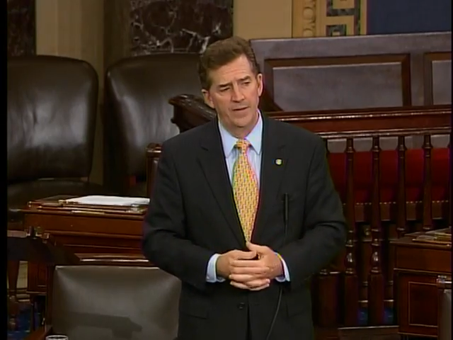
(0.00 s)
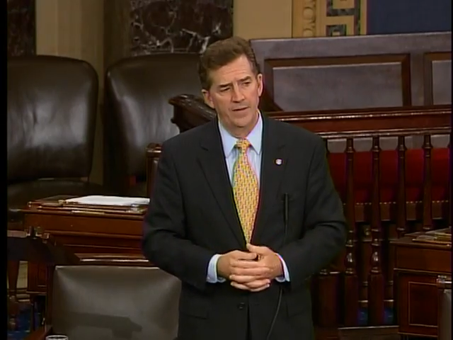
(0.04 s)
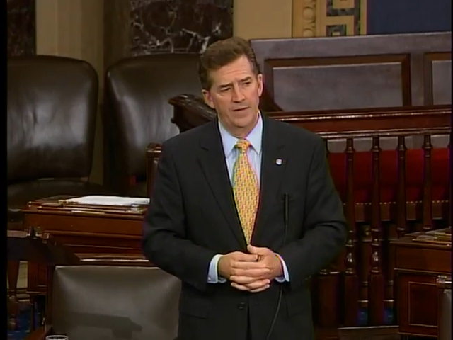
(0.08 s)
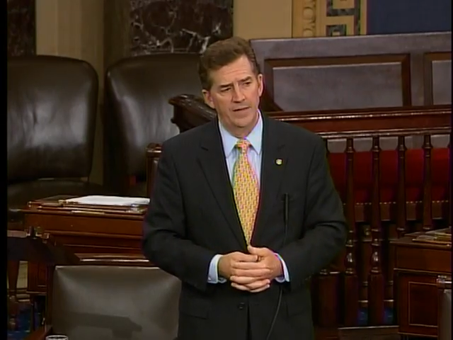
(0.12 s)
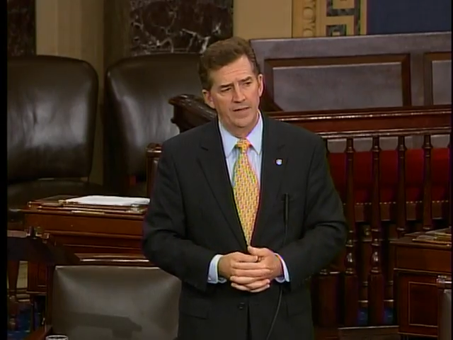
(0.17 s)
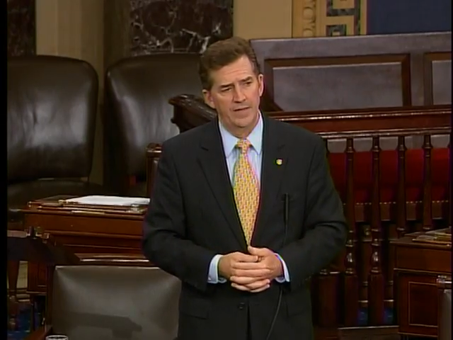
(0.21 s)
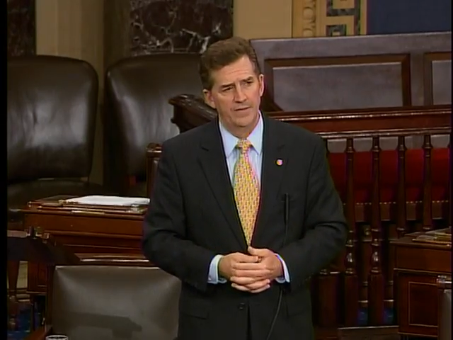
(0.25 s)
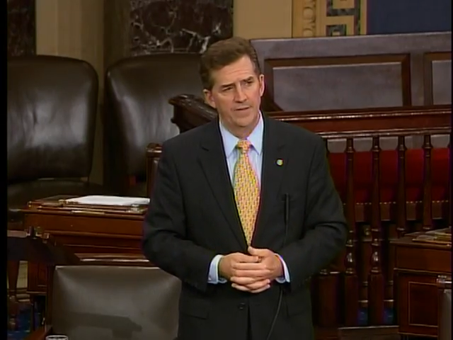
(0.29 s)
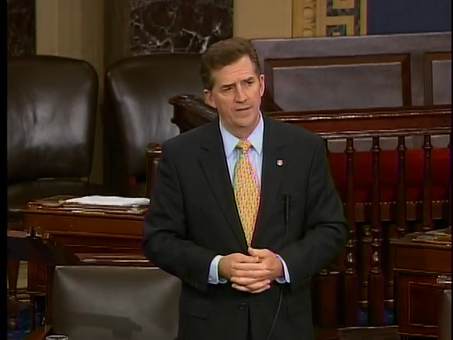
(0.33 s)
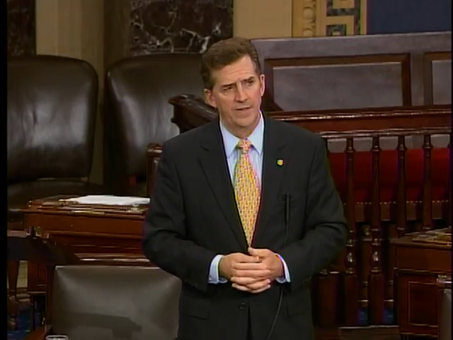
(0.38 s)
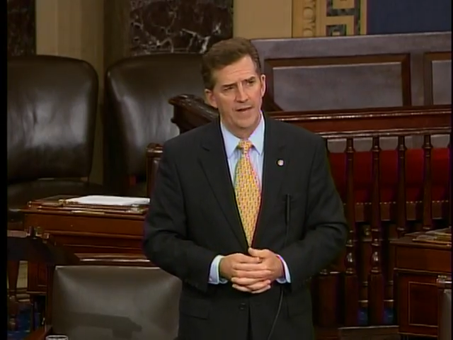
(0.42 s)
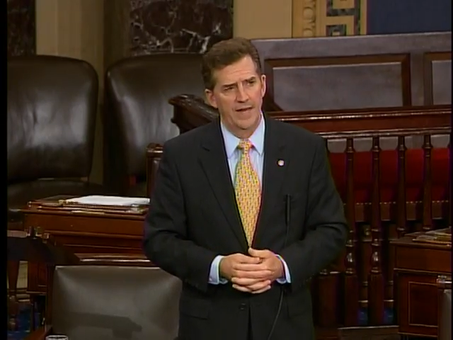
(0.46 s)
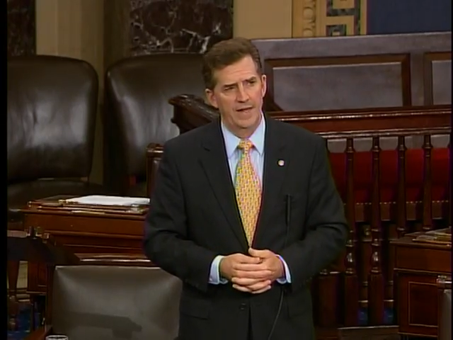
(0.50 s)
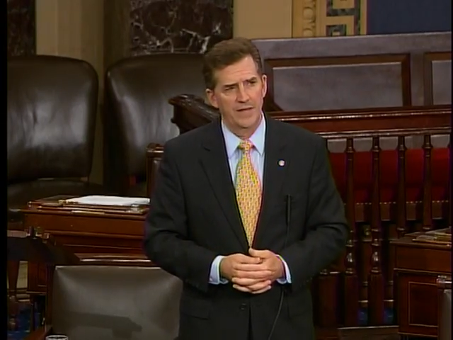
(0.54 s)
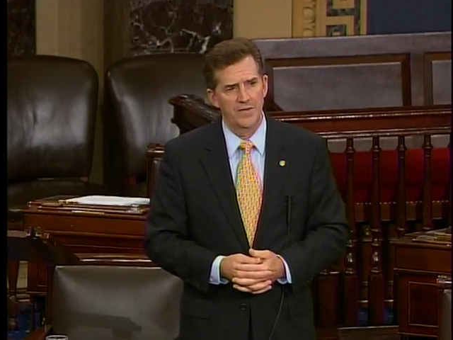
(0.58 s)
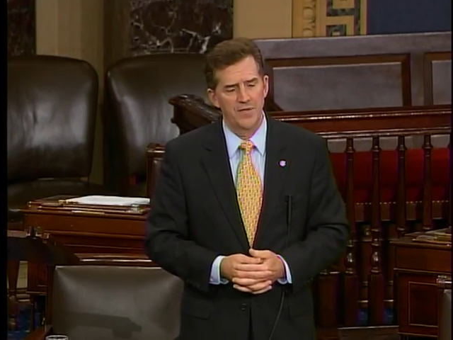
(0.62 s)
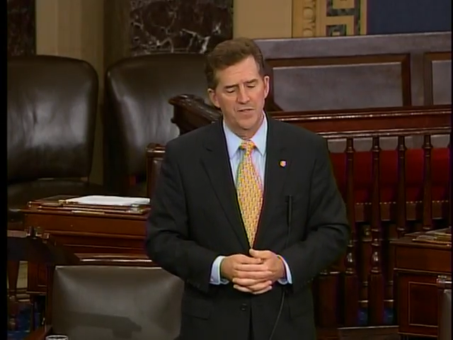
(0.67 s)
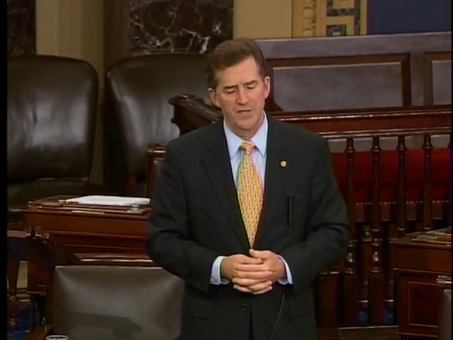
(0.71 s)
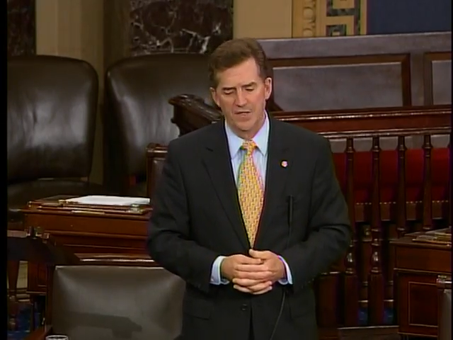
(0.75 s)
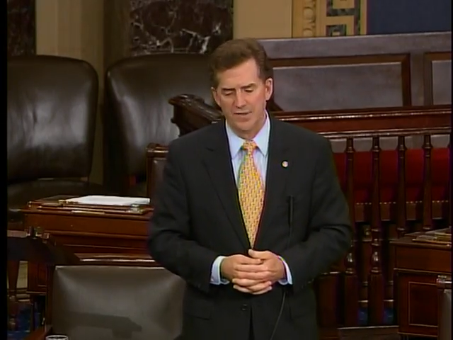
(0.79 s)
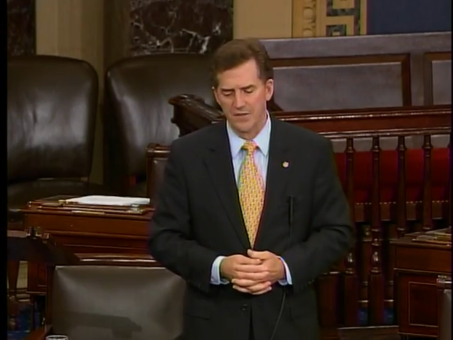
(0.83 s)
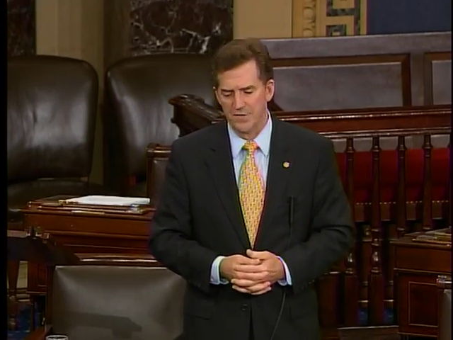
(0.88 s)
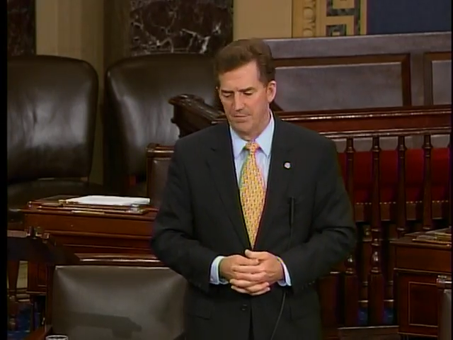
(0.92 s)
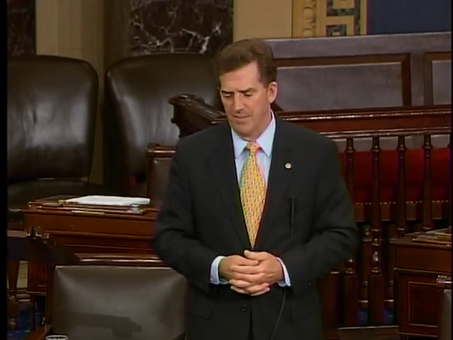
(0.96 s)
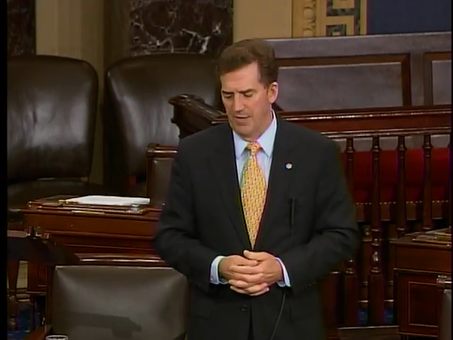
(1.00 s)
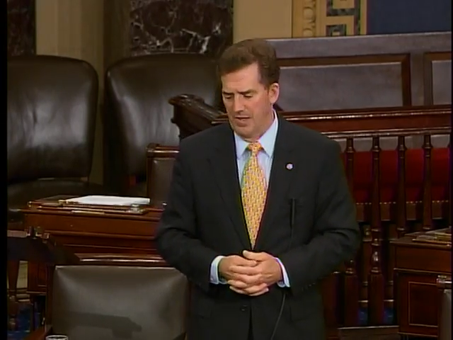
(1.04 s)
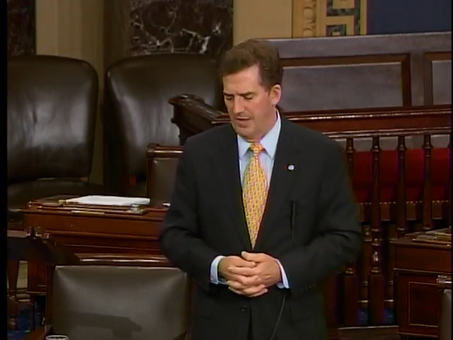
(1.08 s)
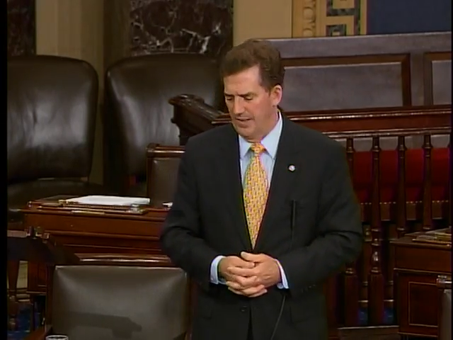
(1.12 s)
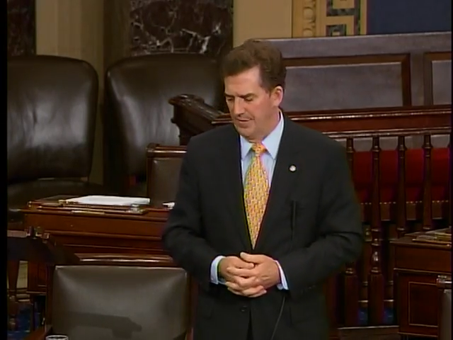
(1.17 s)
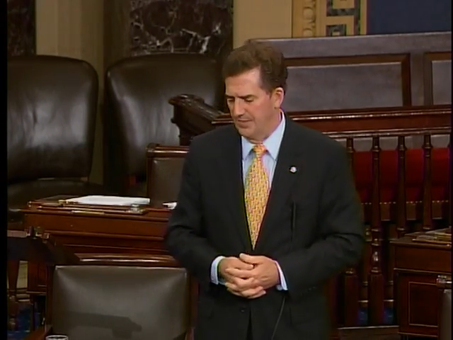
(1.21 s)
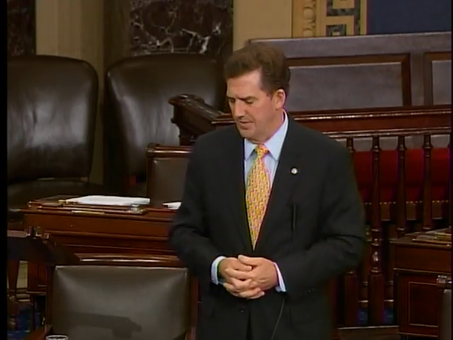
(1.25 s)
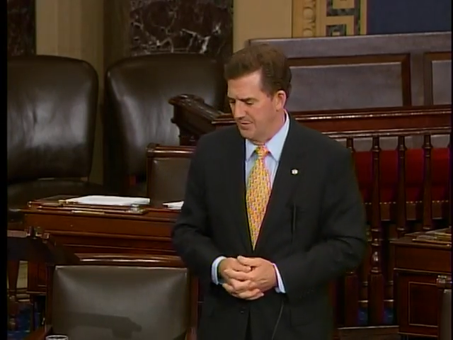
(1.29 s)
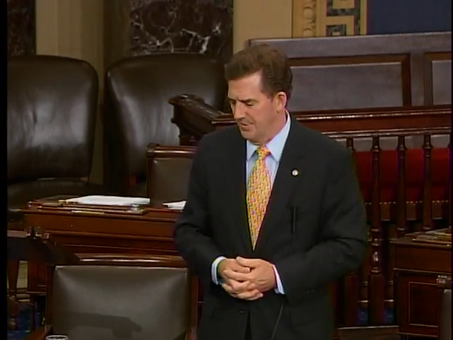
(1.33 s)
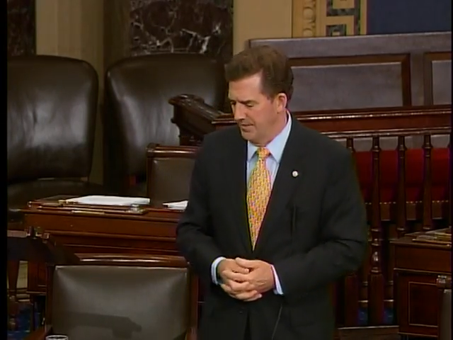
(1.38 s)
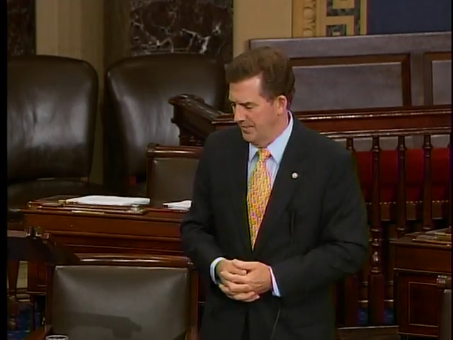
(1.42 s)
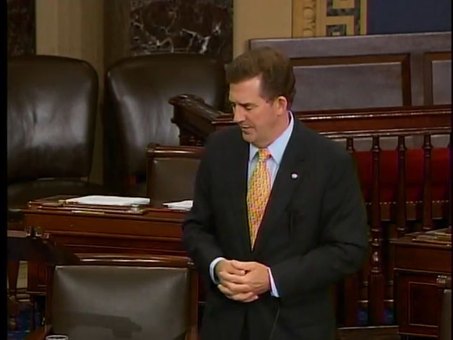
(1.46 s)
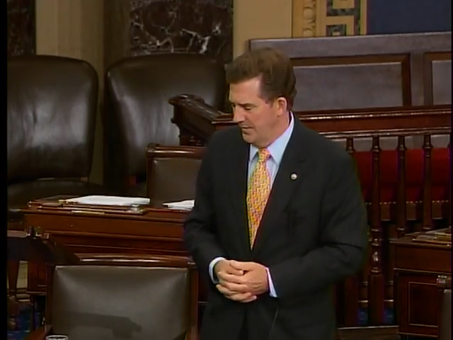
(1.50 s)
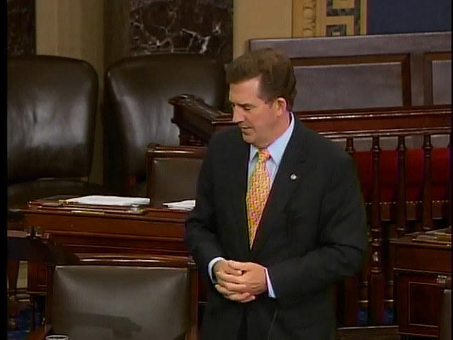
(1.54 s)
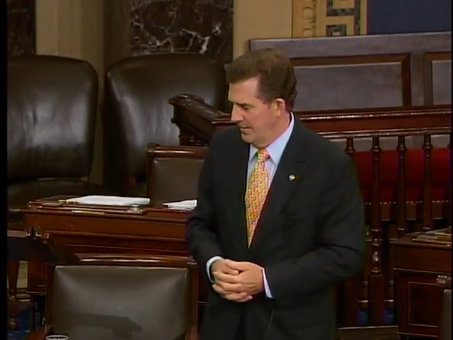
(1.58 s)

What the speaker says: in the next 6 months.